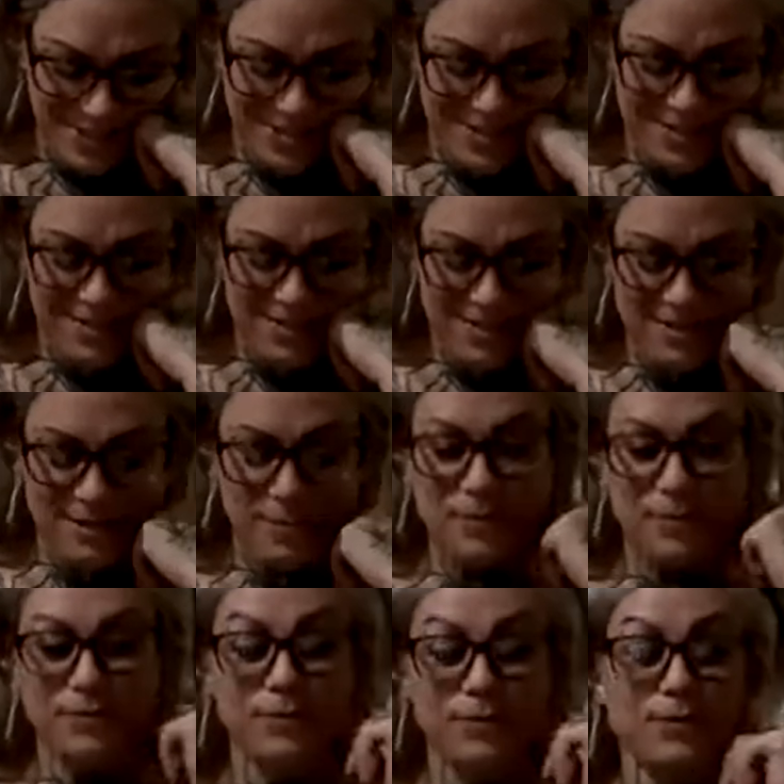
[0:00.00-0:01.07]

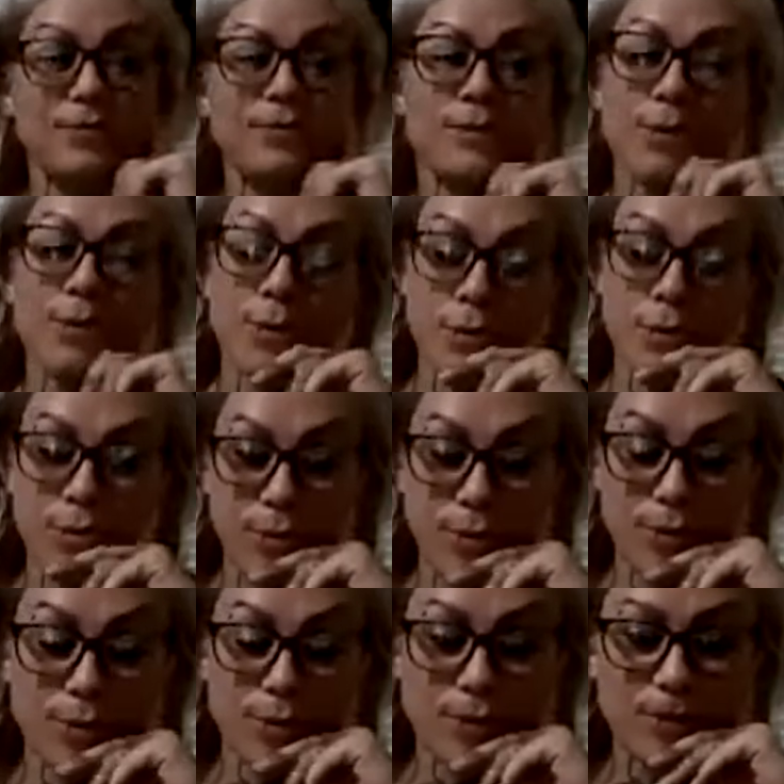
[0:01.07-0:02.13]

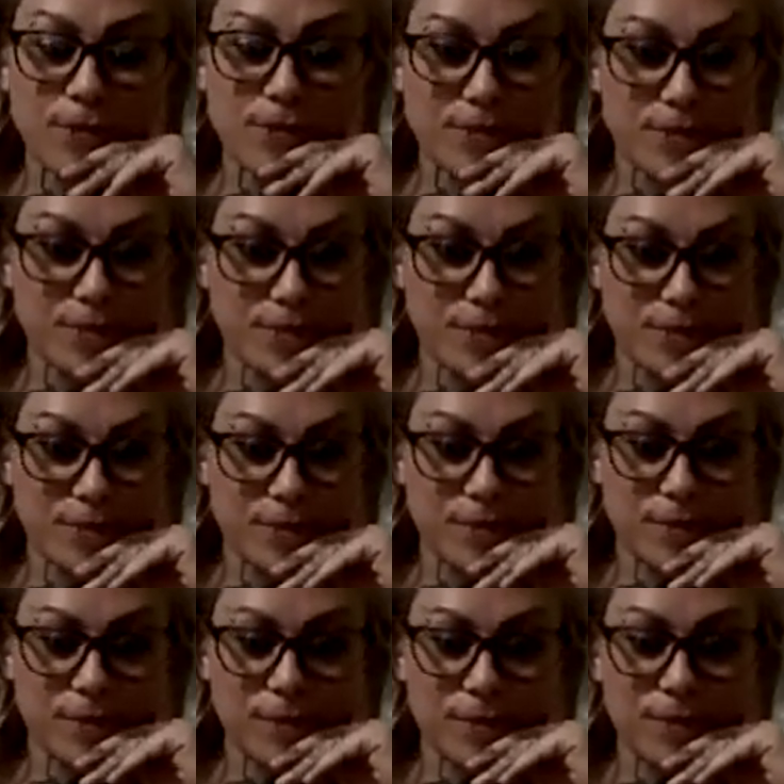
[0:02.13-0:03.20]

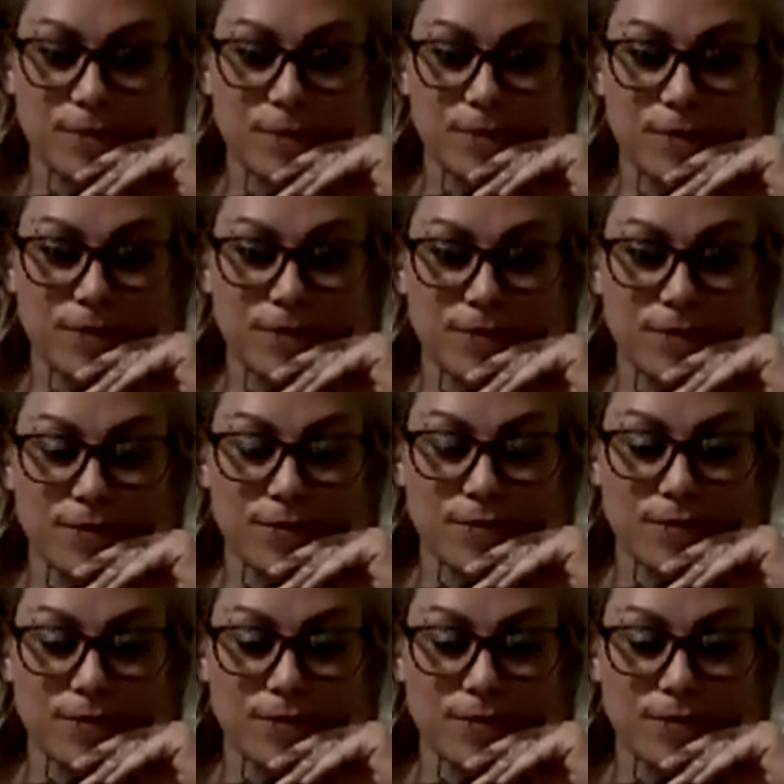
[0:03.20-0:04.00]
The person shown says nothing.